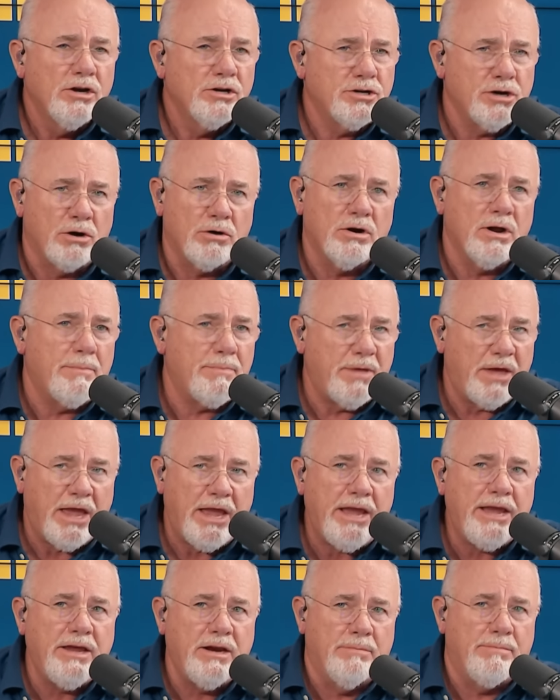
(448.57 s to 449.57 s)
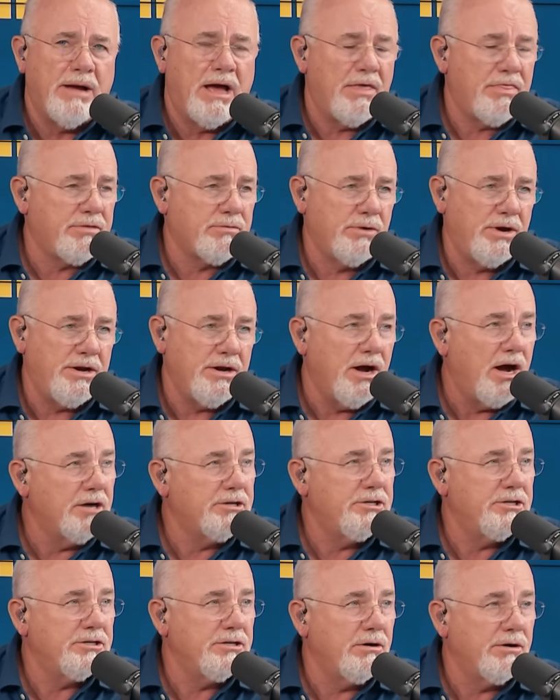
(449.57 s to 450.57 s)
turn up the heat about three
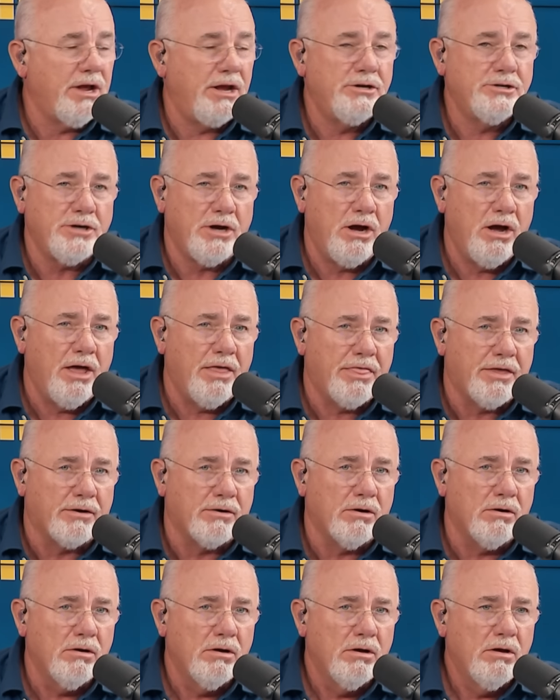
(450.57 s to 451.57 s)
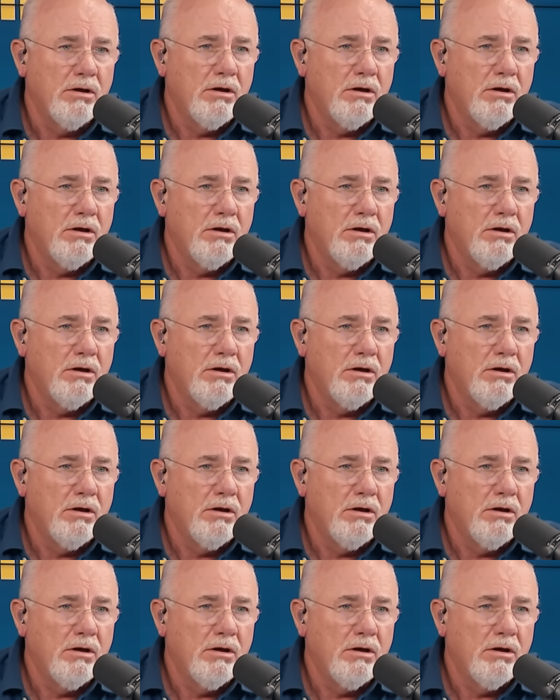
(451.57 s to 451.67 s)
notches on each other